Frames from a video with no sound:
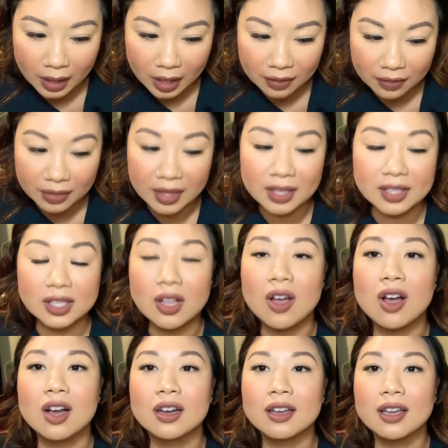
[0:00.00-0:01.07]
This
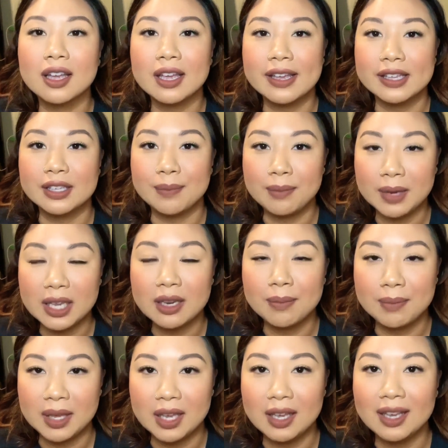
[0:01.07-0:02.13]
song is me to
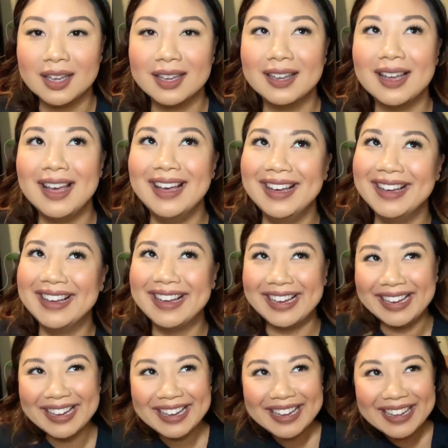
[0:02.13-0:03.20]
me.
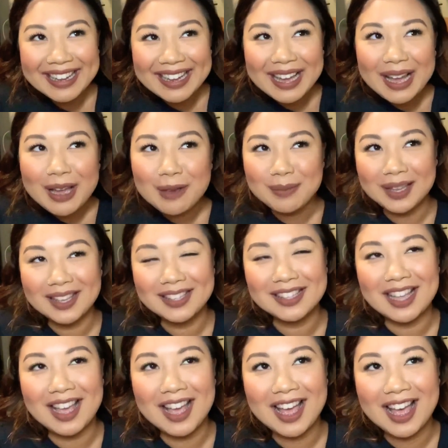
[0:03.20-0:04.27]
Because
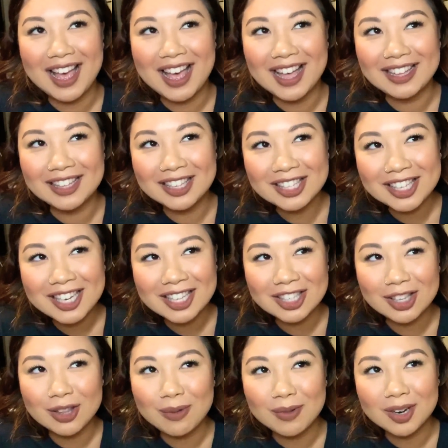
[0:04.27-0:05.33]
listening to
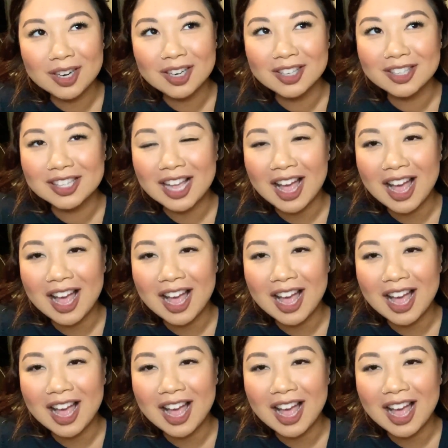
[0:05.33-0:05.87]
the words,